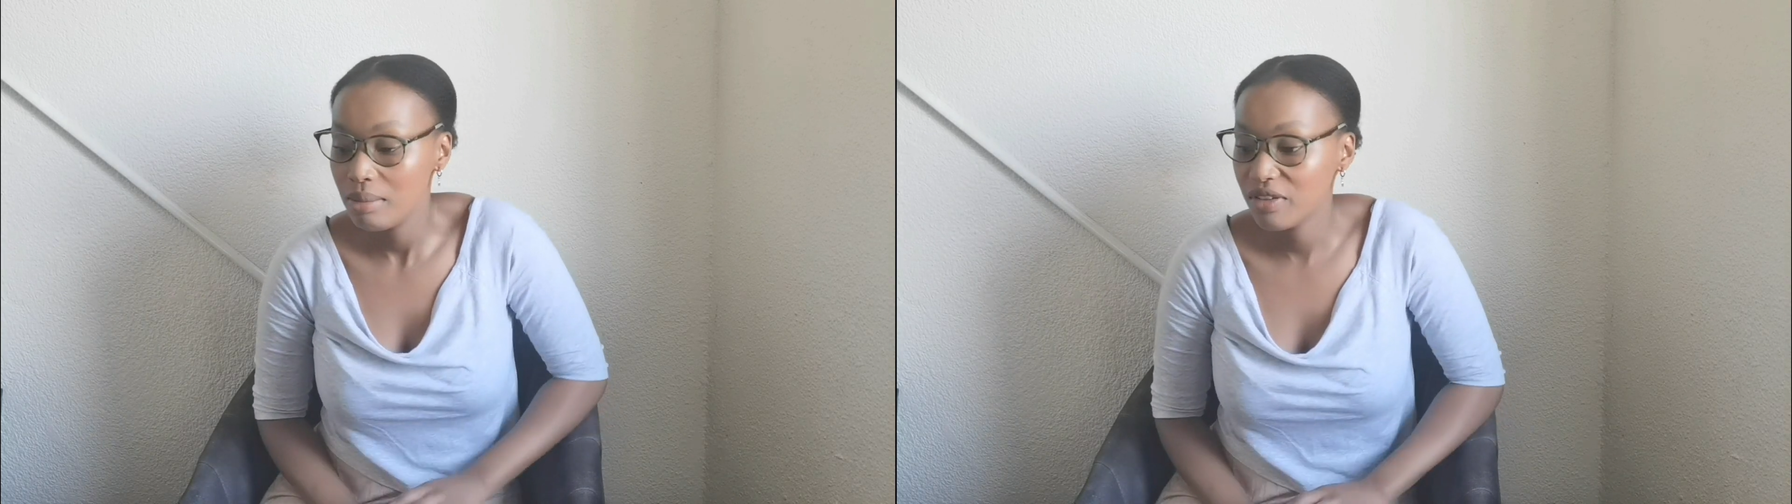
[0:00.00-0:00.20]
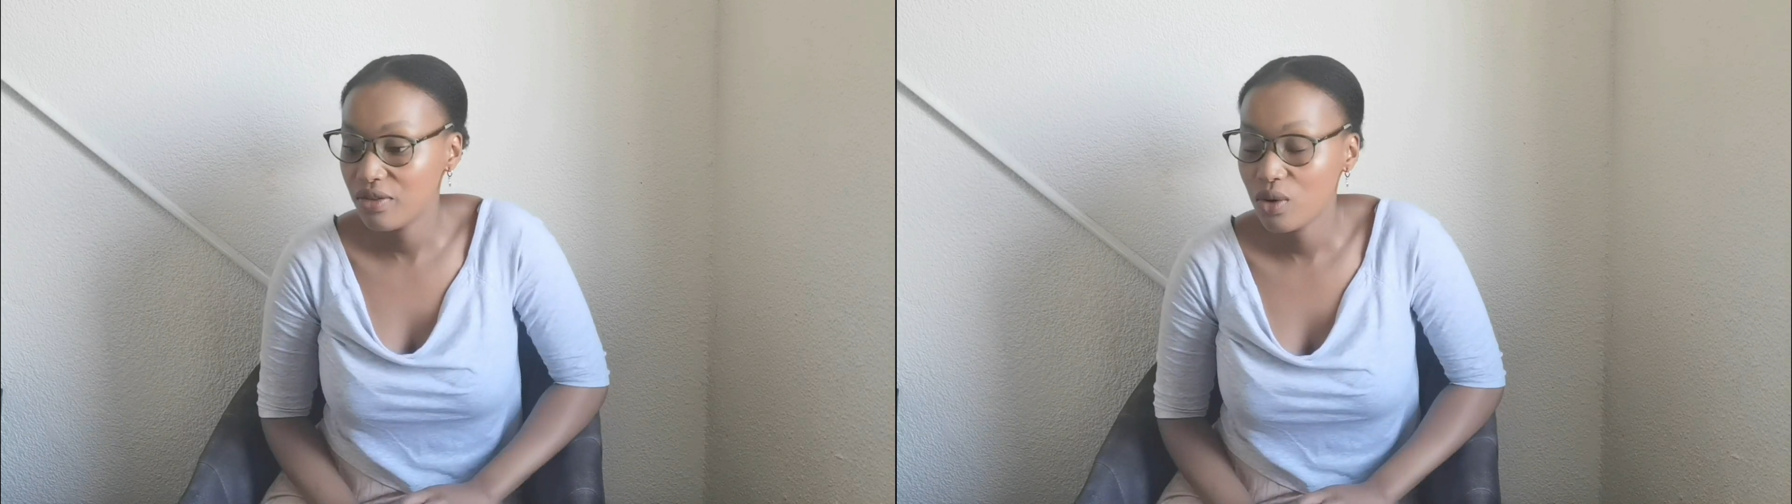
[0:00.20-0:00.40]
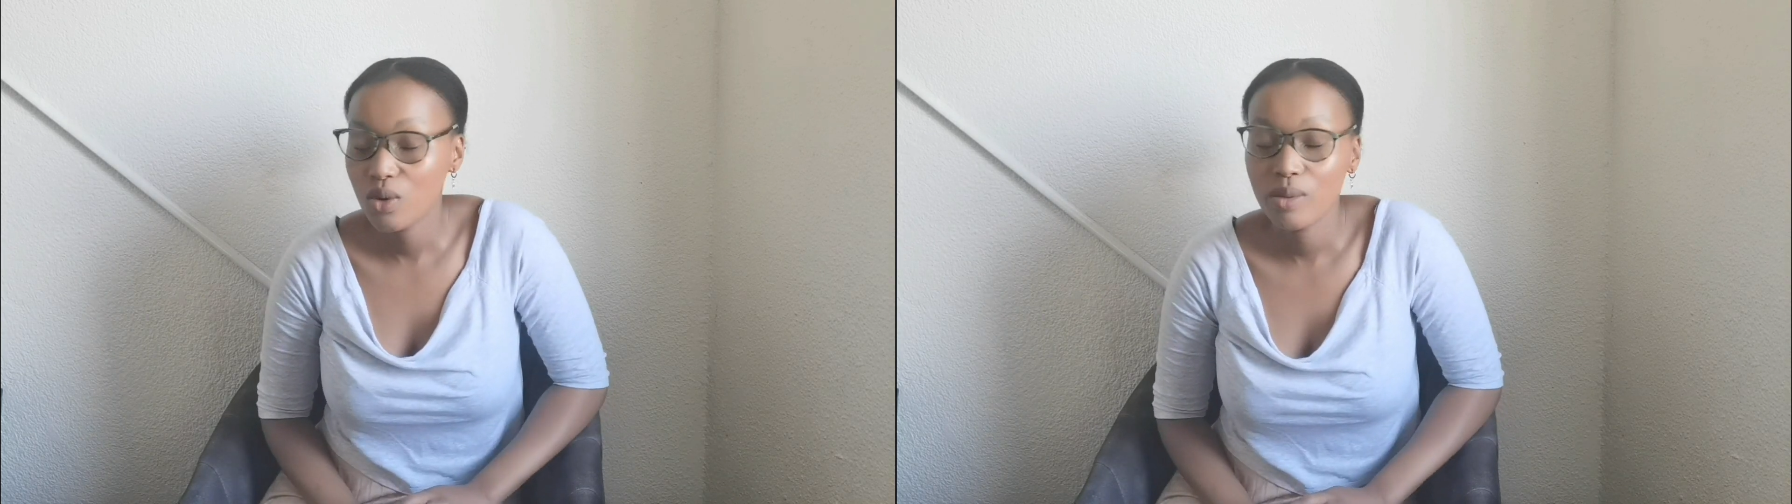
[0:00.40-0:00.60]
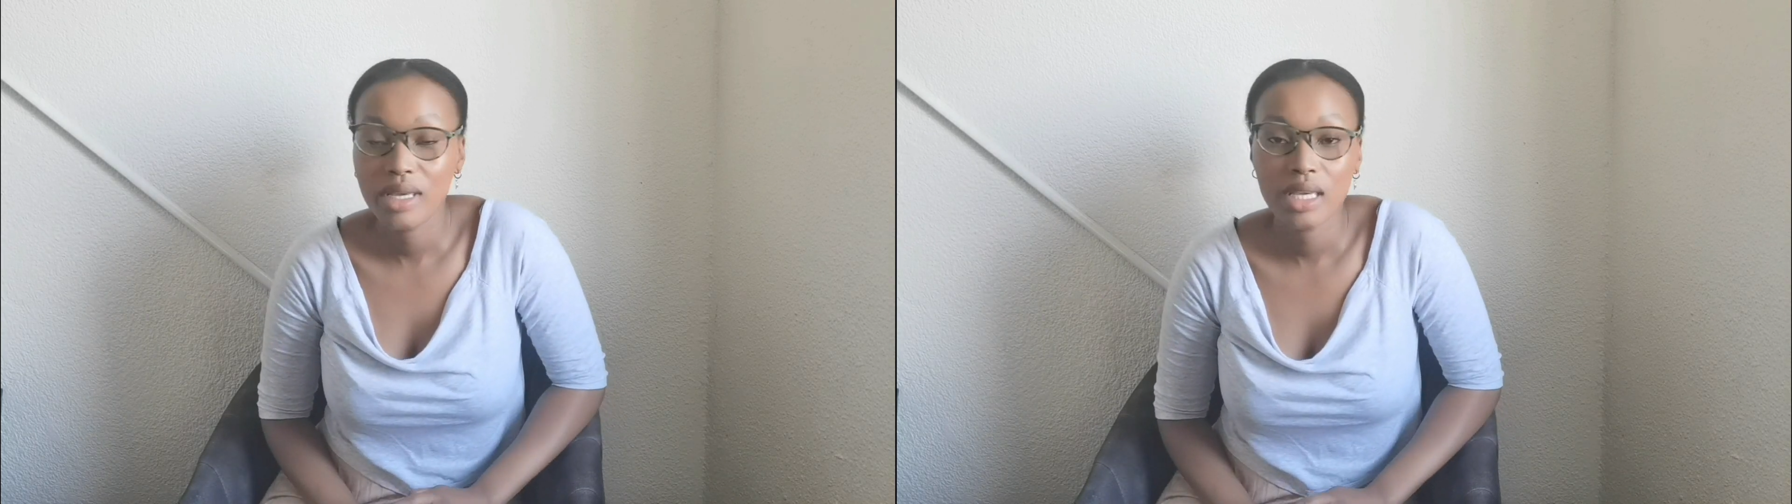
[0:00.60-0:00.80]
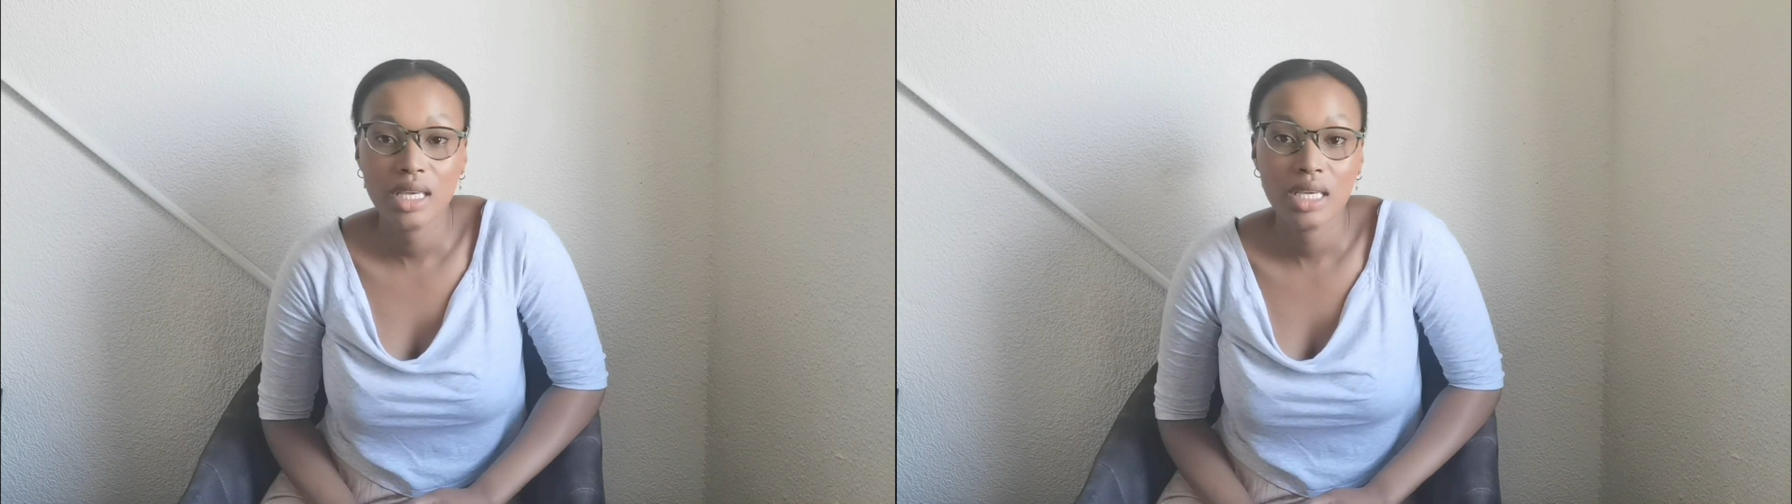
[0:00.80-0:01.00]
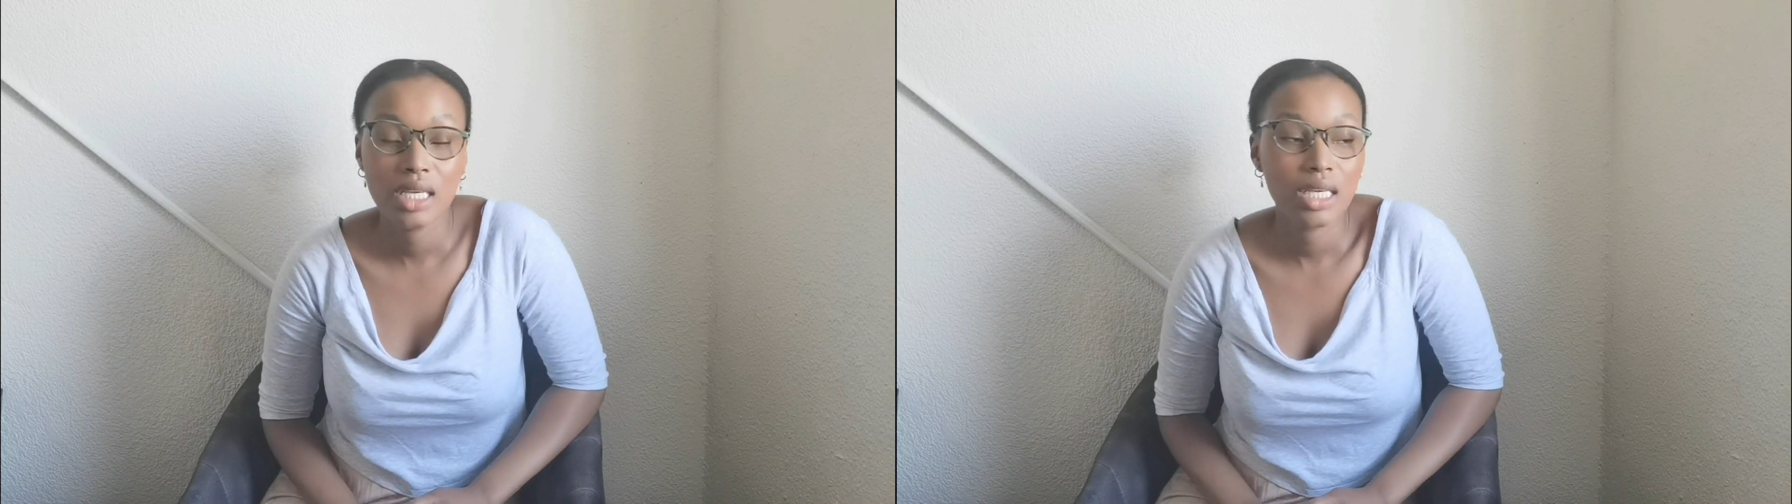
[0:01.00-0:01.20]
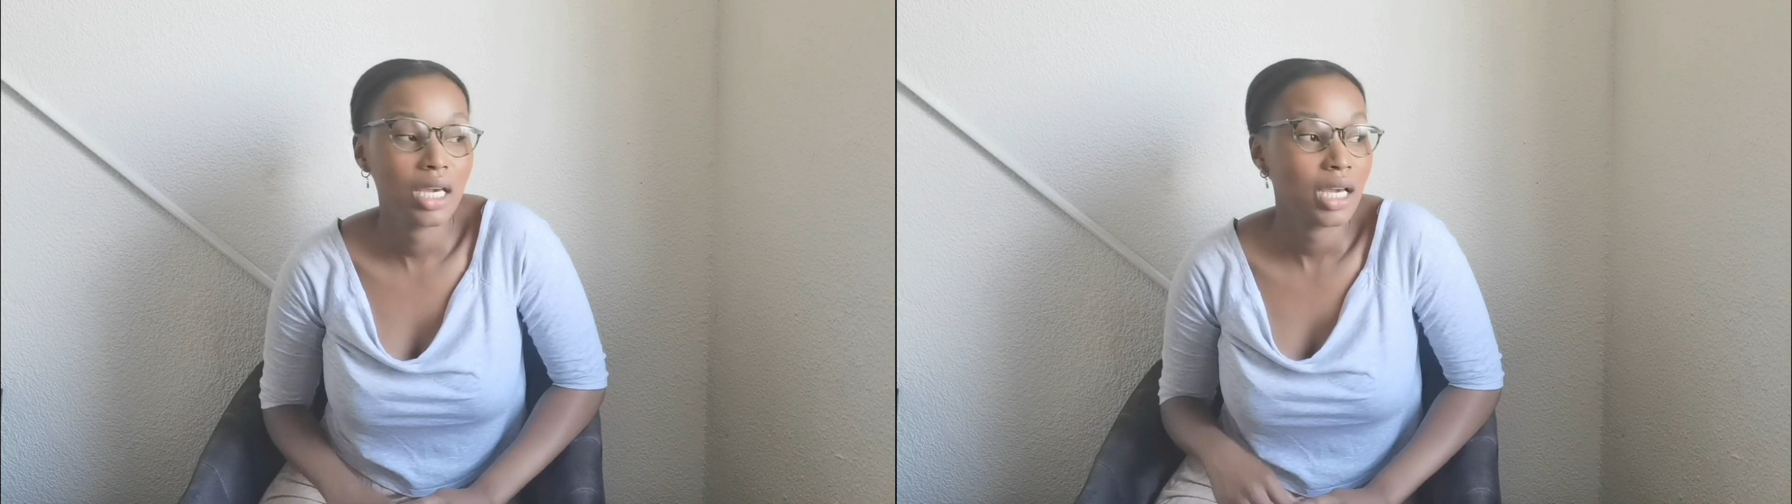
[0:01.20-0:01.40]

before we